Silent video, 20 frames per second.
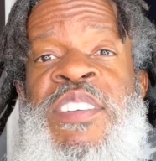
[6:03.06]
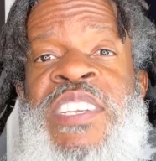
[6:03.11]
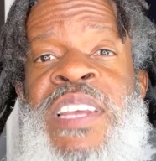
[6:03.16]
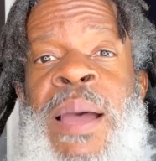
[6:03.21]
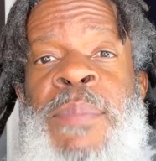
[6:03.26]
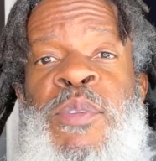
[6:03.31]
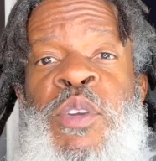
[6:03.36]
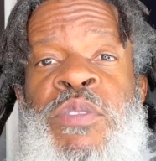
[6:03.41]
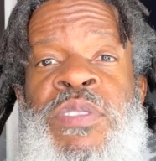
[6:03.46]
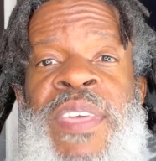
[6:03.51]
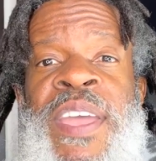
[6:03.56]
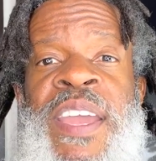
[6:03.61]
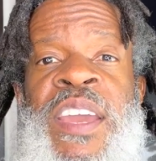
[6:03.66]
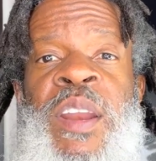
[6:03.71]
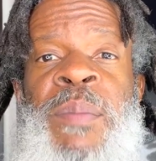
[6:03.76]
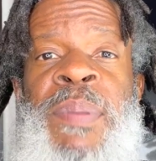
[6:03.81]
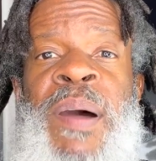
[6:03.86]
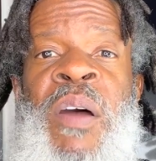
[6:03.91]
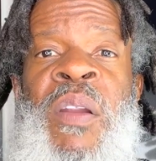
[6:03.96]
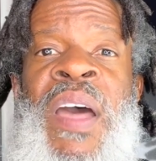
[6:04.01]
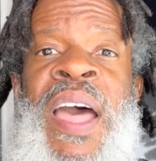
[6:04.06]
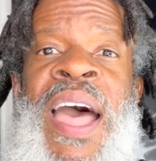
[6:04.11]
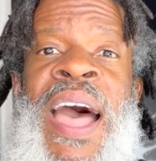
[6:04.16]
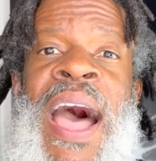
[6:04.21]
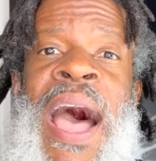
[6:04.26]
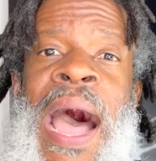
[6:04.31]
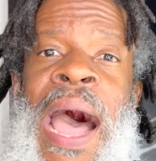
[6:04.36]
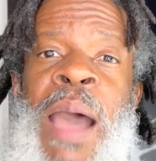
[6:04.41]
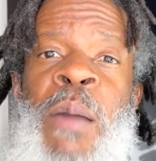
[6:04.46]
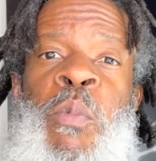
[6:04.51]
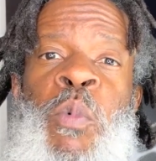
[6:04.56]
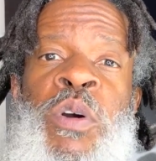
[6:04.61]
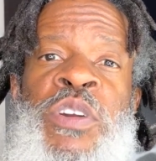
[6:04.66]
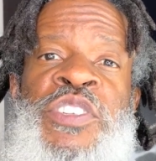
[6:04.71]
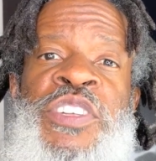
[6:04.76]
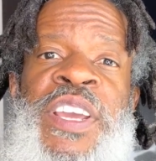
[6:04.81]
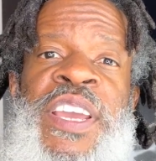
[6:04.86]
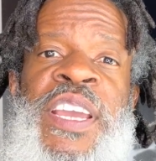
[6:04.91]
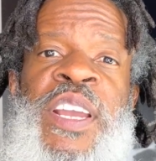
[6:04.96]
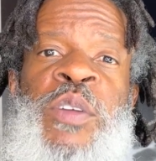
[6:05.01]
time you're thinking about, I want
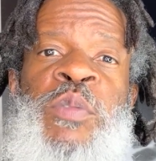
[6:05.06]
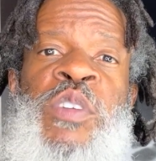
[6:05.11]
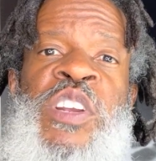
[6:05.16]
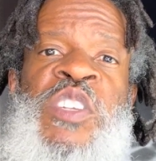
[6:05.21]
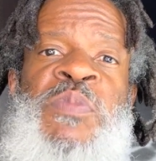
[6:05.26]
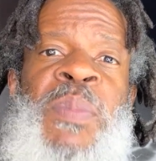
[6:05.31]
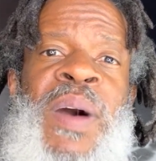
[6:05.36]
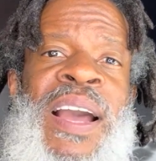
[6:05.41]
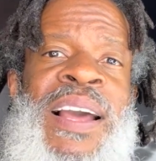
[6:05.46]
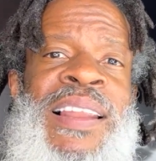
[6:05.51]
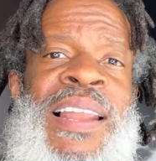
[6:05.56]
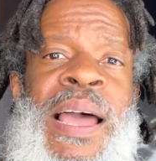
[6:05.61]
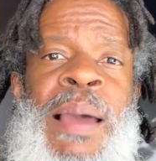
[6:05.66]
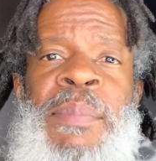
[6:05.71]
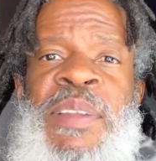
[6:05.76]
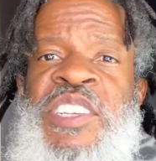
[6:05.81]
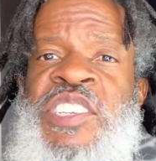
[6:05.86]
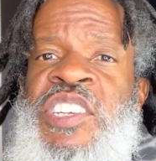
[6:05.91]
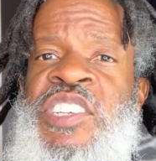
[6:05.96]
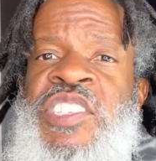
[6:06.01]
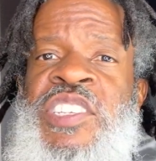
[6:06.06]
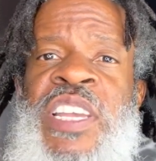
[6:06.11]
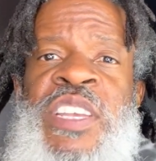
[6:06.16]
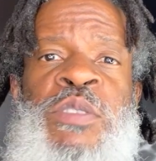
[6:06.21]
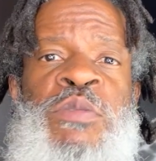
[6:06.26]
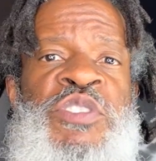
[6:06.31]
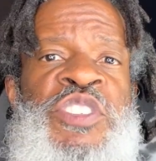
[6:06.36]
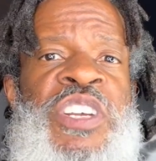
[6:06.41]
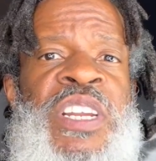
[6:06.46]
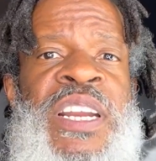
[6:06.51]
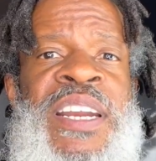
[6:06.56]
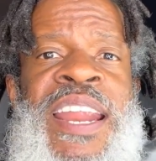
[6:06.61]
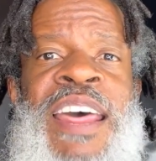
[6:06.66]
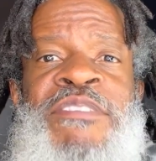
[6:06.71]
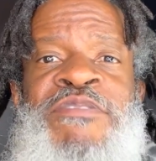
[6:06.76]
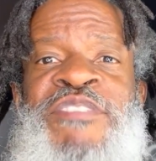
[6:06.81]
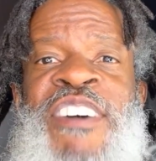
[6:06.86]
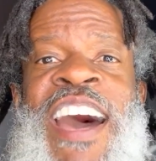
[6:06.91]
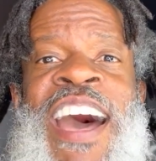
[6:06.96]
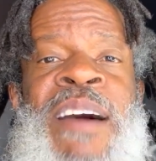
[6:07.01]
to increase my climb, let's just say you're chilling
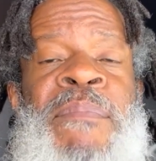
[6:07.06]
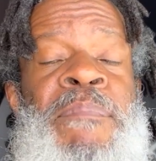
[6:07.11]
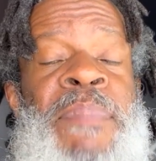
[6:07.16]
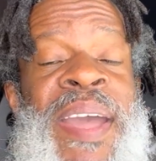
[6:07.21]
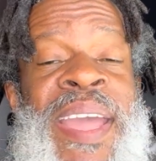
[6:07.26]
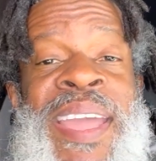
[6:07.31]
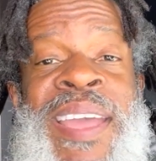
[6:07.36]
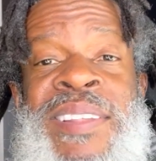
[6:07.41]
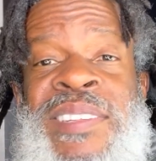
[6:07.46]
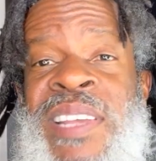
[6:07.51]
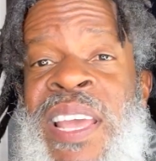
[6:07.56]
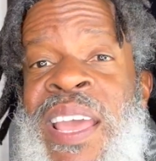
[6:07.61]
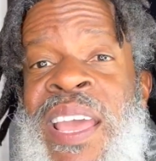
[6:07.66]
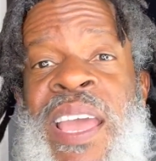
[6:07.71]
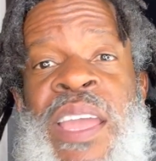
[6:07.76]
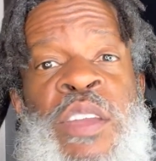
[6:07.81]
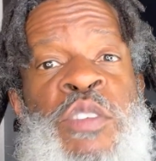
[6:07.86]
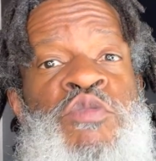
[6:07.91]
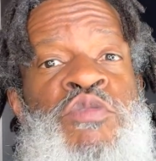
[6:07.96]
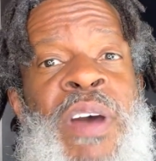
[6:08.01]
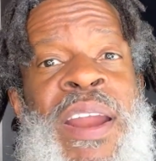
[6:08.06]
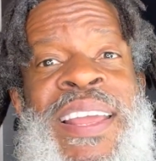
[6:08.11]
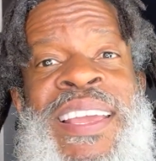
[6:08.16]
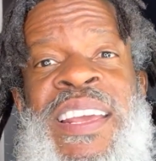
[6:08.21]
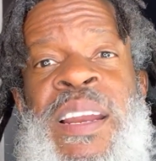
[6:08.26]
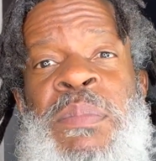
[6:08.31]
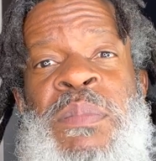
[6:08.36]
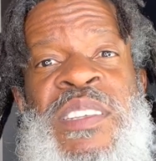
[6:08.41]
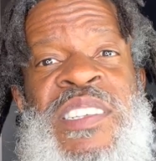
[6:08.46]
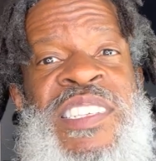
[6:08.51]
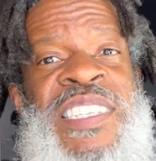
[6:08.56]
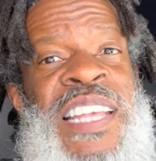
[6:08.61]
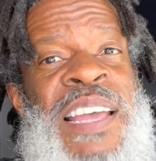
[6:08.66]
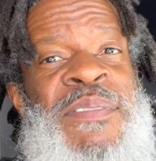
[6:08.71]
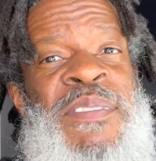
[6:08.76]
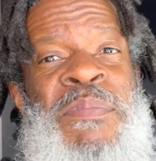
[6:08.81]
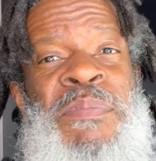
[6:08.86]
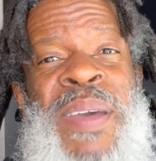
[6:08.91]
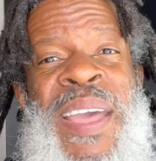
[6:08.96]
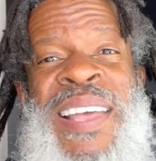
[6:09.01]
at five bands and you're trying to get up to
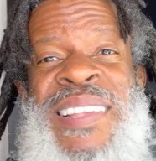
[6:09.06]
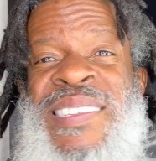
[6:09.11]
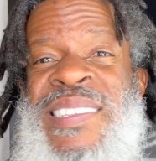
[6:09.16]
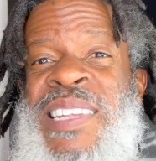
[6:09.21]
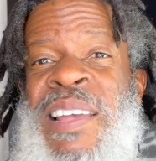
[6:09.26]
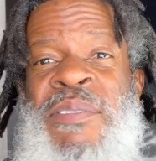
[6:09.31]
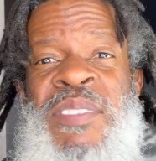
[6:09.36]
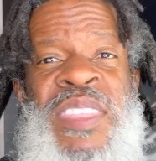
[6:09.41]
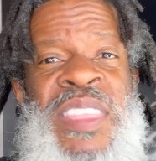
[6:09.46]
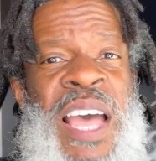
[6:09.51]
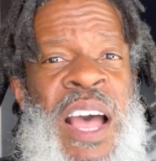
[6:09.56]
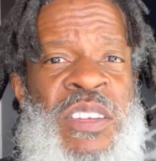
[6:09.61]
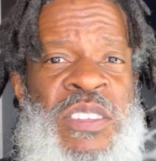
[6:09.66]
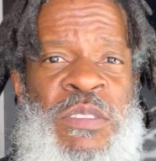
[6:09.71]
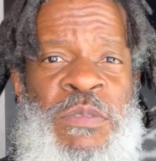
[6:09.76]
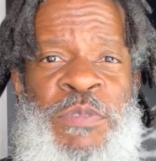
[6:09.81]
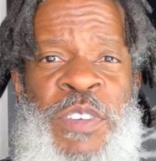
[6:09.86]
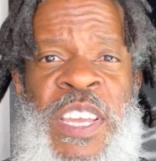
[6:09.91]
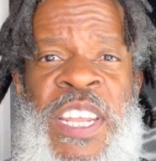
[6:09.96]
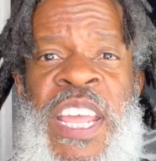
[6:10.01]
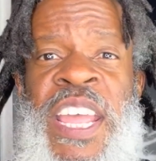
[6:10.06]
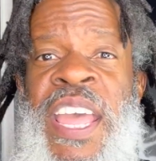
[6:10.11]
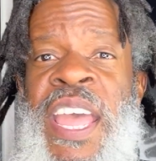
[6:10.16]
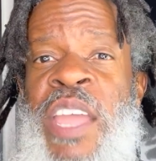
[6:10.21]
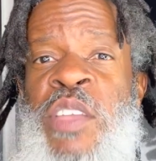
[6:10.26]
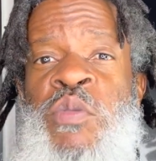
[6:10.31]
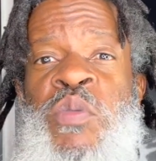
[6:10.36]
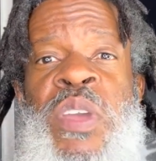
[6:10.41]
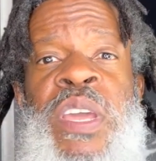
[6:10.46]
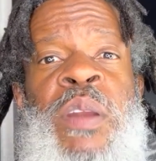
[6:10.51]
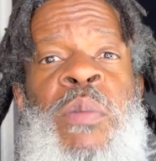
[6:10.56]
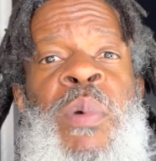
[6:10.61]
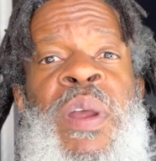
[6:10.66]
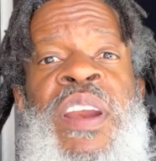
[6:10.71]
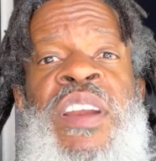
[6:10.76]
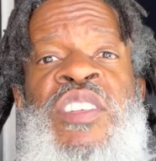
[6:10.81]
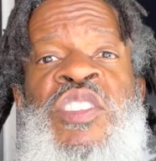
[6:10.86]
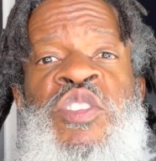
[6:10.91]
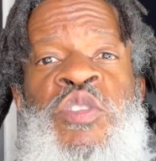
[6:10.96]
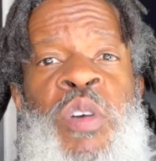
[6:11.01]
seven bands, seven thousand feet, and you're getting
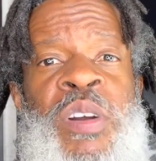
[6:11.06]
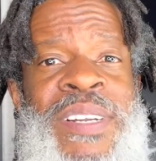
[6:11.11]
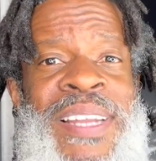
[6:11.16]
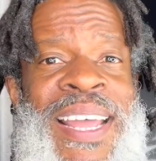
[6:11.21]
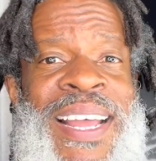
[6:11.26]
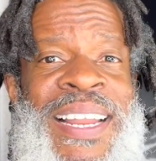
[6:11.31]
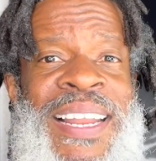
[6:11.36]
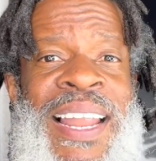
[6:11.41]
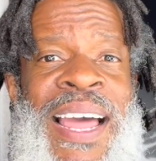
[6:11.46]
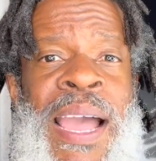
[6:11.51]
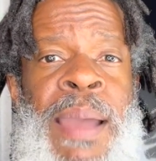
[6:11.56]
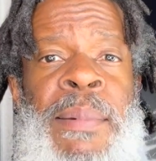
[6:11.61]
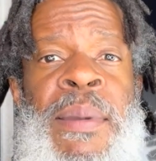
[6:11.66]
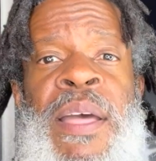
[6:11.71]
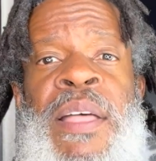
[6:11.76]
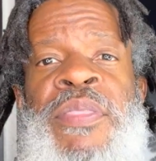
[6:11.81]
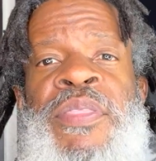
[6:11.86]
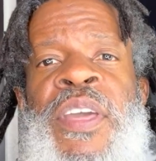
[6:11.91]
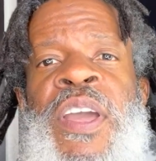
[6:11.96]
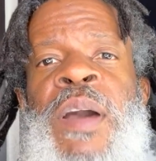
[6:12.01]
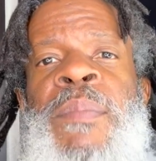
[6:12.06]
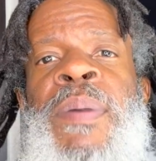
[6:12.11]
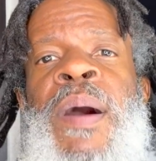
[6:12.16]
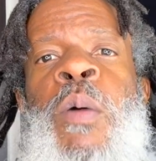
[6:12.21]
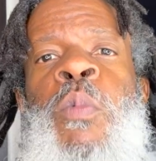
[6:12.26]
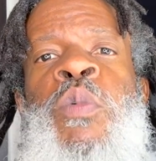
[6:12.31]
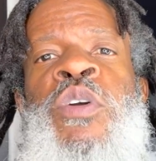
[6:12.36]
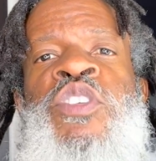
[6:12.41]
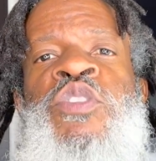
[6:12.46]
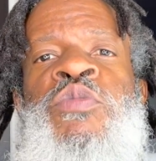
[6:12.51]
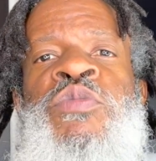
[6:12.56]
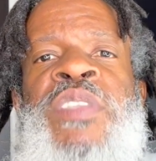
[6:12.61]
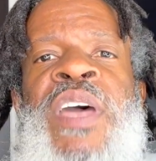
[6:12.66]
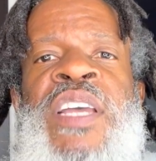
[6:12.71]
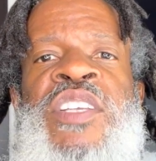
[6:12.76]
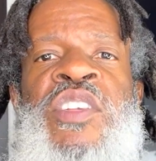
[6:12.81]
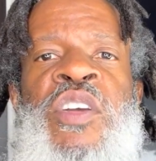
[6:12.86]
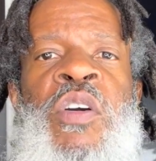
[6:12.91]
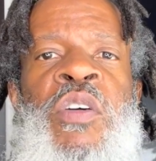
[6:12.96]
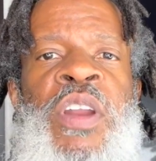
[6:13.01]
ready to start that climb. Think about what two
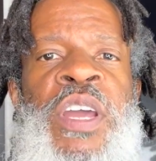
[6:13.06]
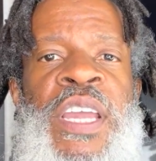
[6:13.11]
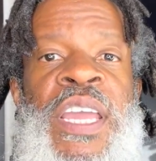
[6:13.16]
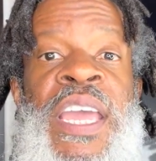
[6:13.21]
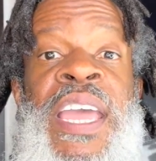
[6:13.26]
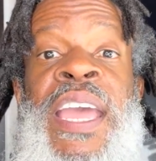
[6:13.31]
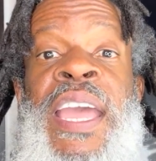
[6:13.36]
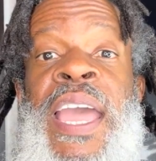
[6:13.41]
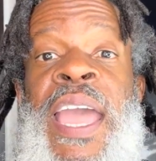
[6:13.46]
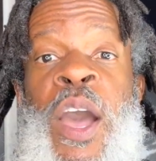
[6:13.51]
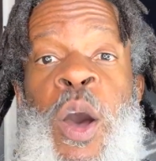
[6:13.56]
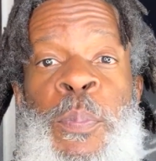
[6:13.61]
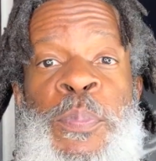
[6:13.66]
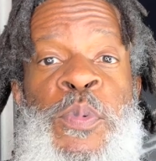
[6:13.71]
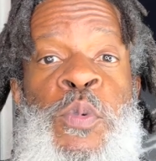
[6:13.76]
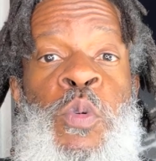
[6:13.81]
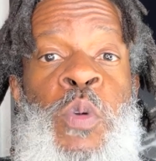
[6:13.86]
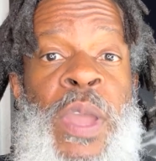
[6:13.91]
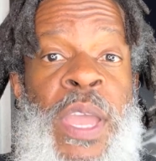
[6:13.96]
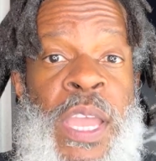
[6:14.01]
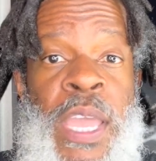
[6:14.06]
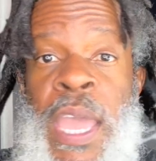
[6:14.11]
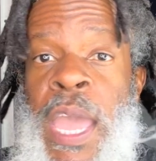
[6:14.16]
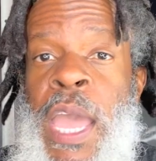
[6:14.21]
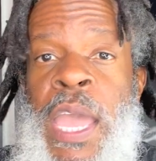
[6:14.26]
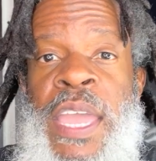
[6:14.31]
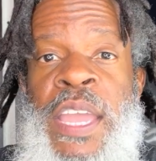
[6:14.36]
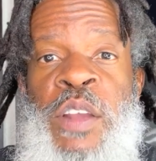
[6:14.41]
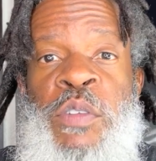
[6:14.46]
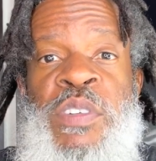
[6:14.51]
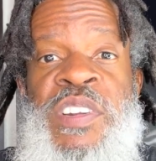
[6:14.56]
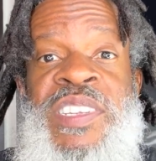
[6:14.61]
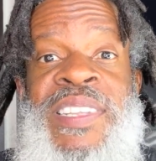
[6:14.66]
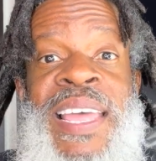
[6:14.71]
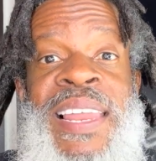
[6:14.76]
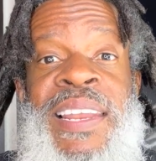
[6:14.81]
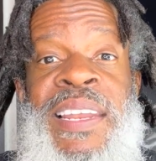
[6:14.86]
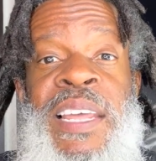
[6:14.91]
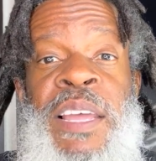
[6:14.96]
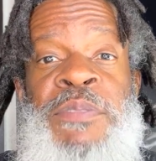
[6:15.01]
things are going to help you increase
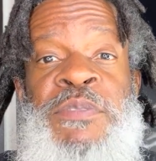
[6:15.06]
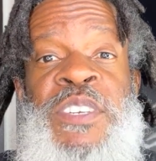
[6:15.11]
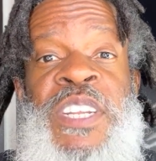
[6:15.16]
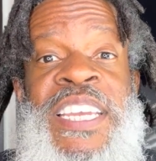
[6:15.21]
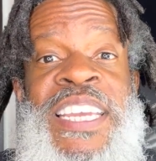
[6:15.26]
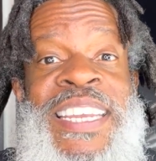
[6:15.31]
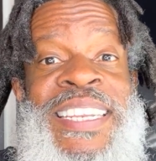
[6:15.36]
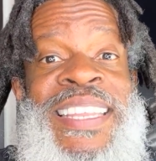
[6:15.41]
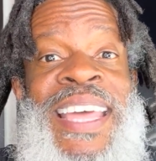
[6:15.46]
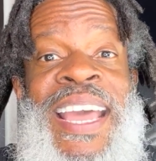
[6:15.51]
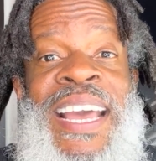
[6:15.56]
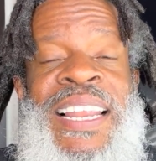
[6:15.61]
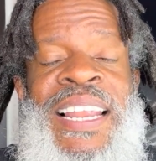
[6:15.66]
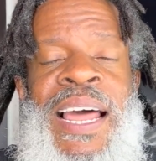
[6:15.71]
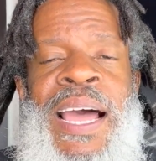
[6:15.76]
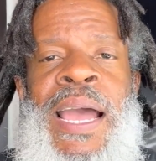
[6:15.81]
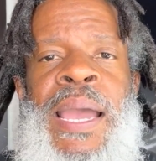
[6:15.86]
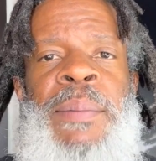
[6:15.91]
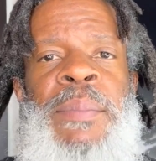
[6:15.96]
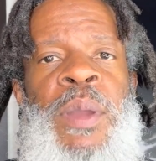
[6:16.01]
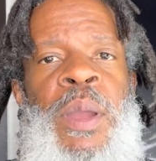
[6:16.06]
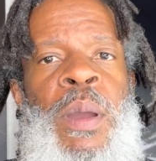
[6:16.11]
that lift to get that climb.